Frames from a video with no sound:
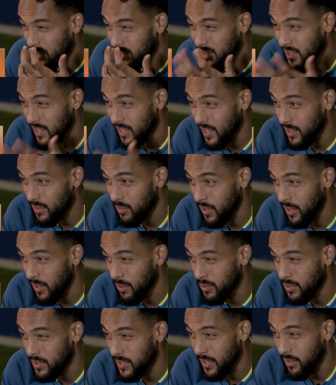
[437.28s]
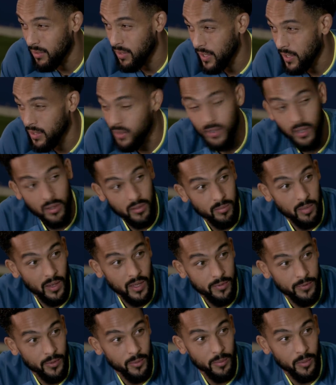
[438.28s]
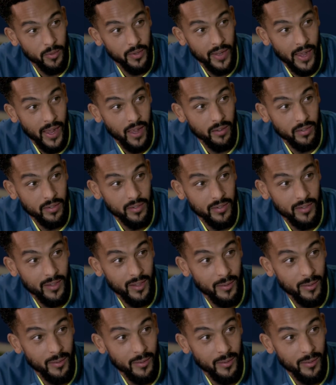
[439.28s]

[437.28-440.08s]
See, that's why I always tell kids, don't play football yeah. in the house, you